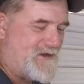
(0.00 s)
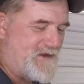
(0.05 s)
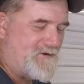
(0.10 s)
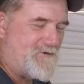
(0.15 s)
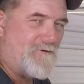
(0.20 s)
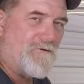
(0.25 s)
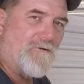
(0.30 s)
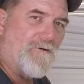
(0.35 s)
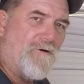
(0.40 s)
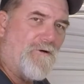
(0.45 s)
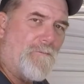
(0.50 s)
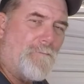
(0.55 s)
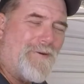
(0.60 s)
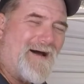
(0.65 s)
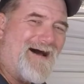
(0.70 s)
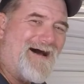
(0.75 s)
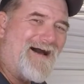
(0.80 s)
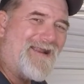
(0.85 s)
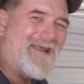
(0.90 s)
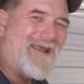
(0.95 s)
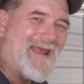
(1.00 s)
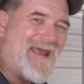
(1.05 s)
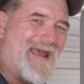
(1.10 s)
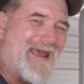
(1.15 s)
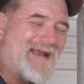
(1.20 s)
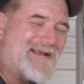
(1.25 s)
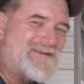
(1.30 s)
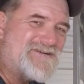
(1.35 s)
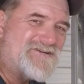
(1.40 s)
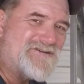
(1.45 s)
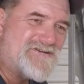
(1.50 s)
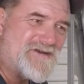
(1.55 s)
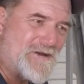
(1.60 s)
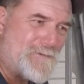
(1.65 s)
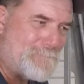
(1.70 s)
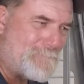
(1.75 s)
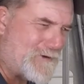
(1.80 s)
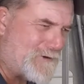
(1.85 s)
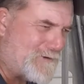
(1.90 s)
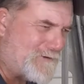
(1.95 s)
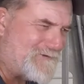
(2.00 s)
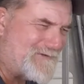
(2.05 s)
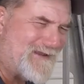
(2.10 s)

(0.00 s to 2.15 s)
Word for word: in her old Pontiac Sunbird,